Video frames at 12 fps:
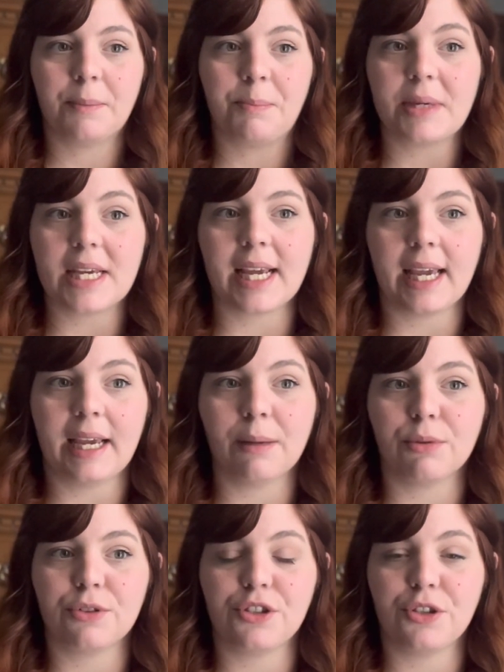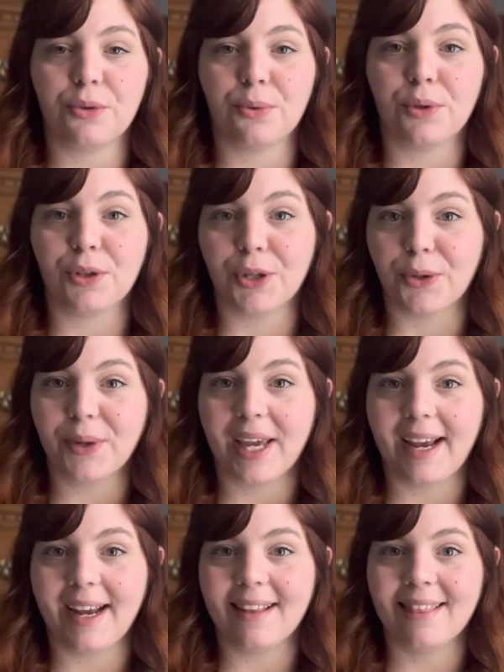Being able to
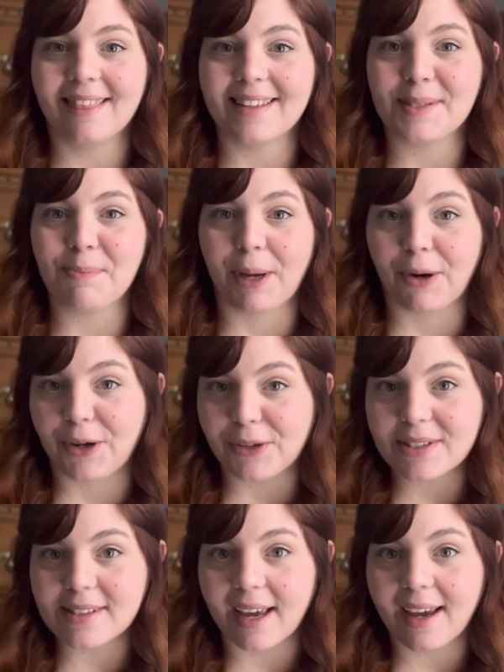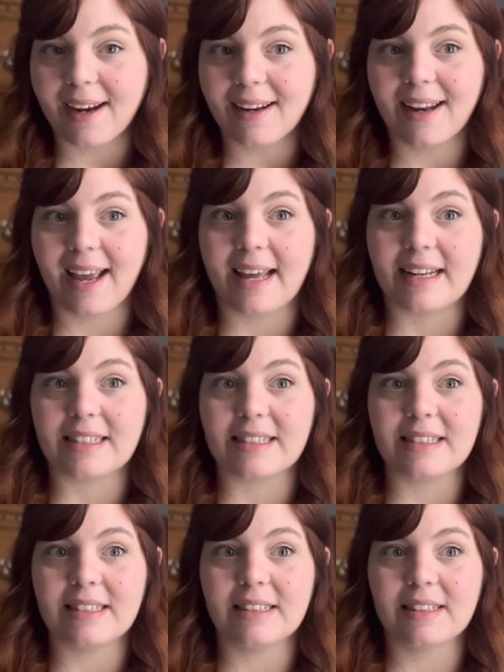locate this burial site and
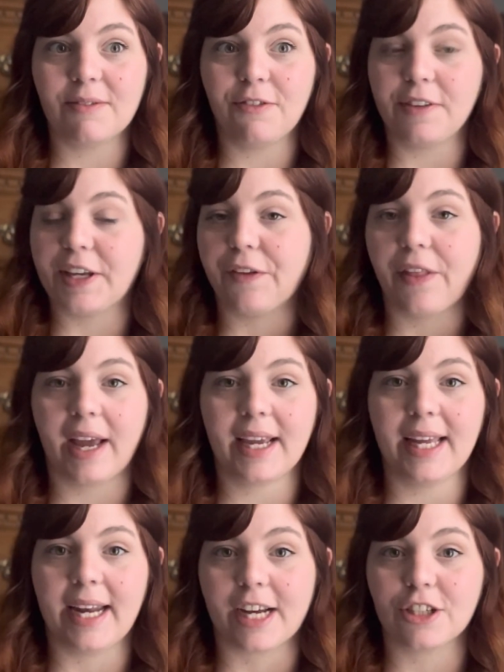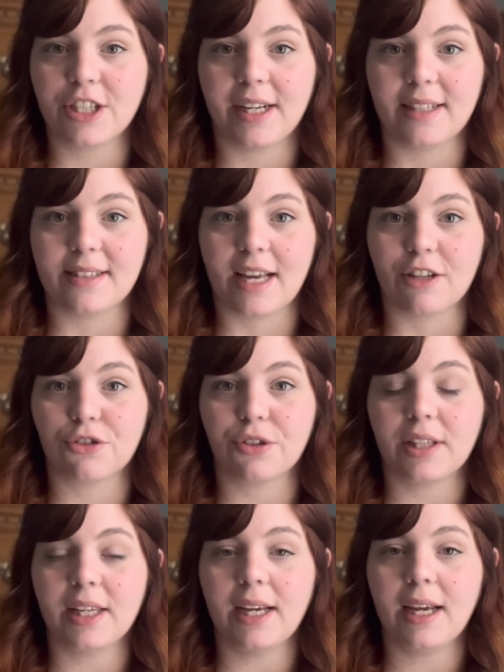feel that connection
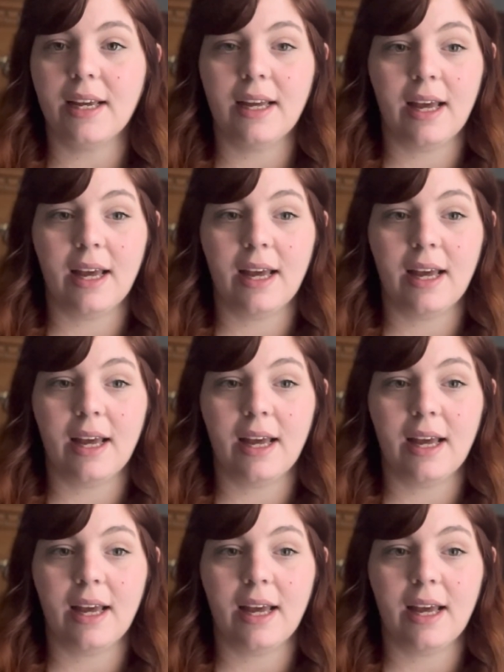ancestrally,